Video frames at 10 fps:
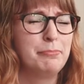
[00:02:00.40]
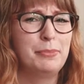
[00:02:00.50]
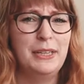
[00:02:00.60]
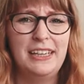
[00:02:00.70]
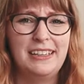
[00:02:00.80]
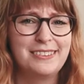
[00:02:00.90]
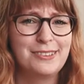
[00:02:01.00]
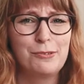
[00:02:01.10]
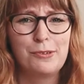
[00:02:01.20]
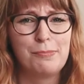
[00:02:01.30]
being
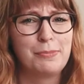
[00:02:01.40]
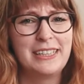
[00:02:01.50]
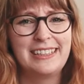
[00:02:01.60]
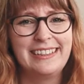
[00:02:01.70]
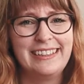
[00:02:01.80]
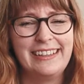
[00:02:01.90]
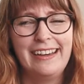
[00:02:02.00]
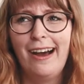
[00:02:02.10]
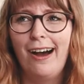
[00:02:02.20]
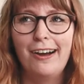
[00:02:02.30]
so completely
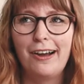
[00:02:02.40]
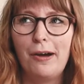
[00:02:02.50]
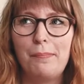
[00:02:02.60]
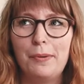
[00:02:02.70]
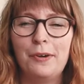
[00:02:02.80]
hung up